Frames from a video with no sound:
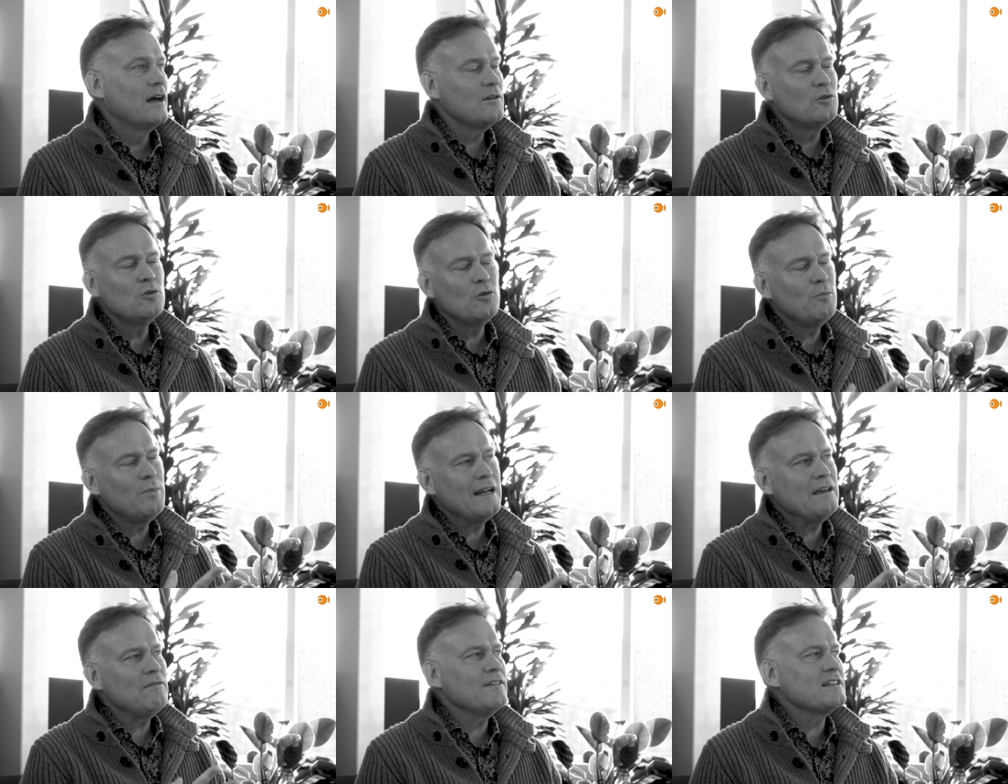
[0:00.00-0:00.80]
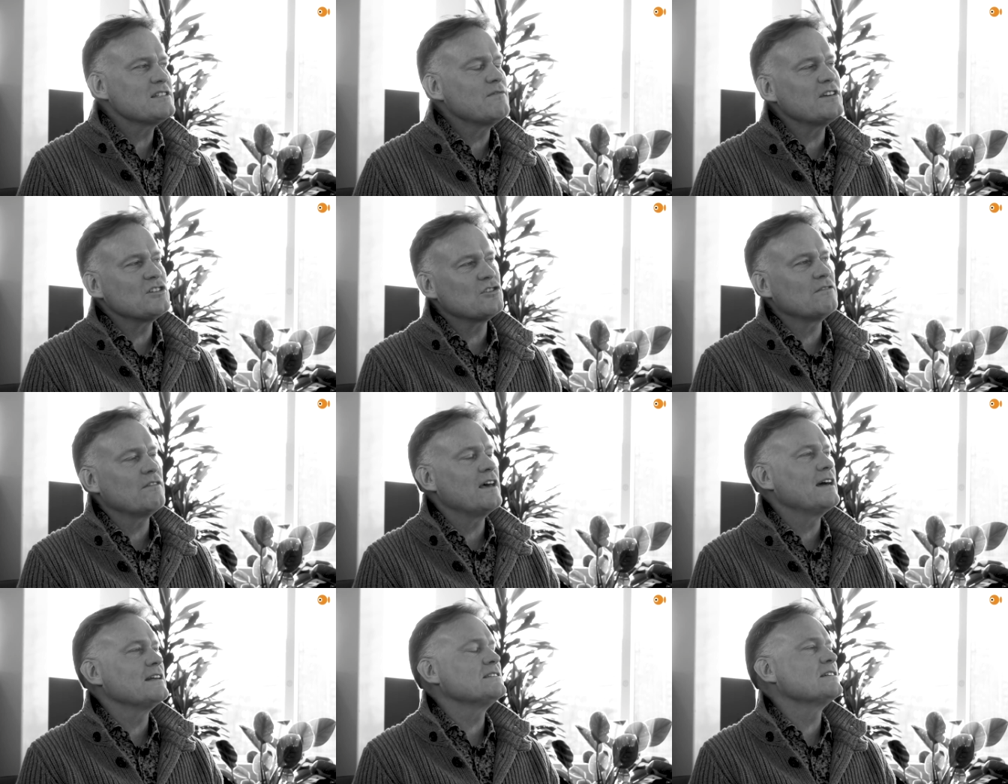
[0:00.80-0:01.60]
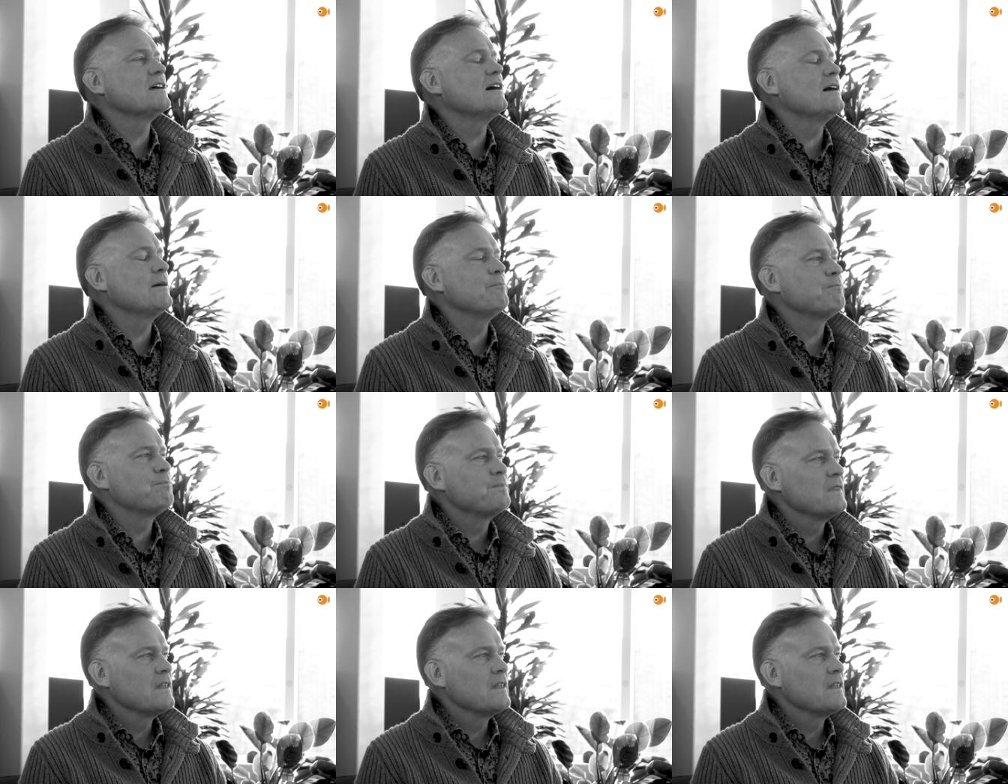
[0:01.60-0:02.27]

do you believe in this vision that um,